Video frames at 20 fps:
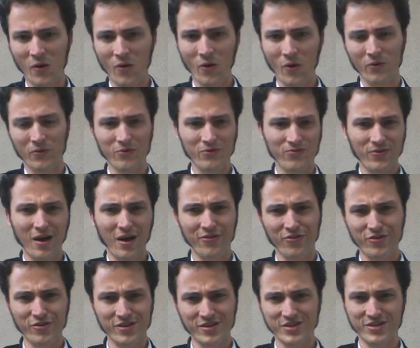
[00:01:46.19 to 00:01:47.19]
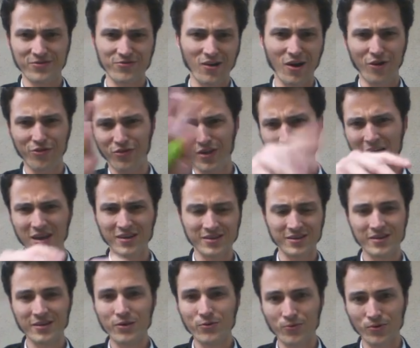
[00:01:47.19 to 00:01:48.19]
Oh, you've got this, you've got that.
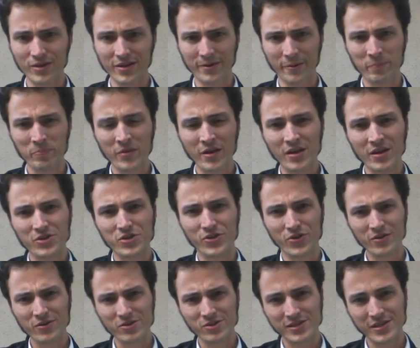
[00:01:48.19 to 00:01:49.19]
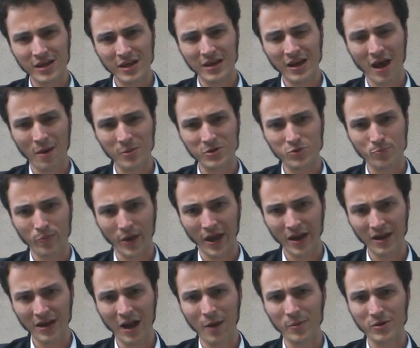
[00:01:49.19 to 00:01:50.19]
Really? Do you understand how much
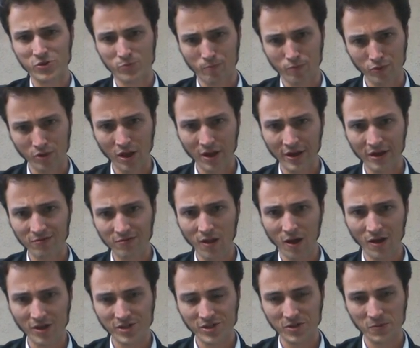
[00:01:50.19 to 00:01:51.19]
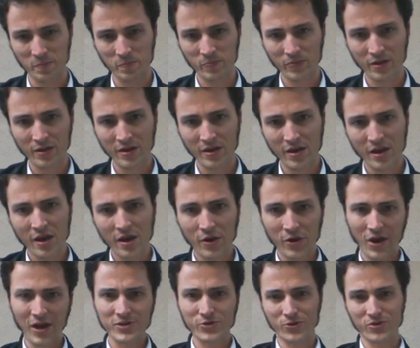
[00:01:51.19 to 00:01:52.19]
pain, how much blood I've lost?
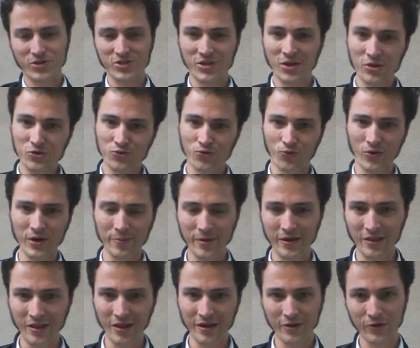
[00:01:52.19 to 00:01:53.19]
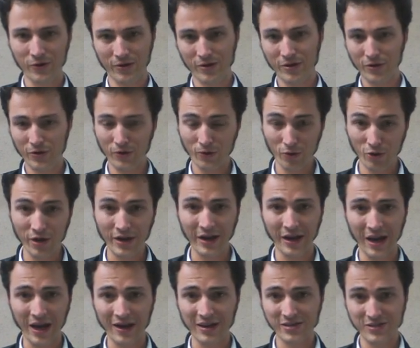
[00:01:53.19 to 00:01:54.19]
You guys are just treating me like you're
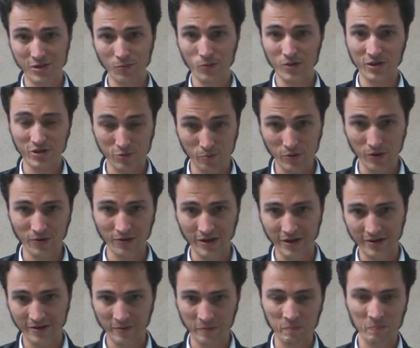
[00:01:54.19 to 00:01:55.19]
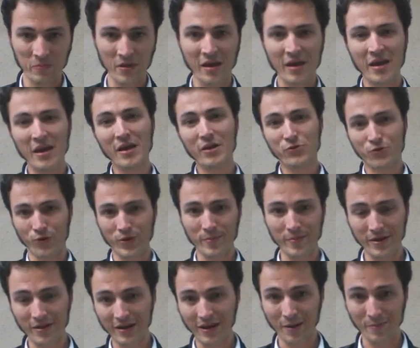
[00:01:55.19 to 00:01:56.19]
looking at someone that's mutilated, treating
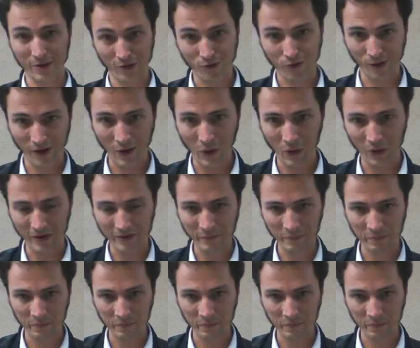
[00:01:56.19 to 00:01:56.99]
me like I'm a Crayola.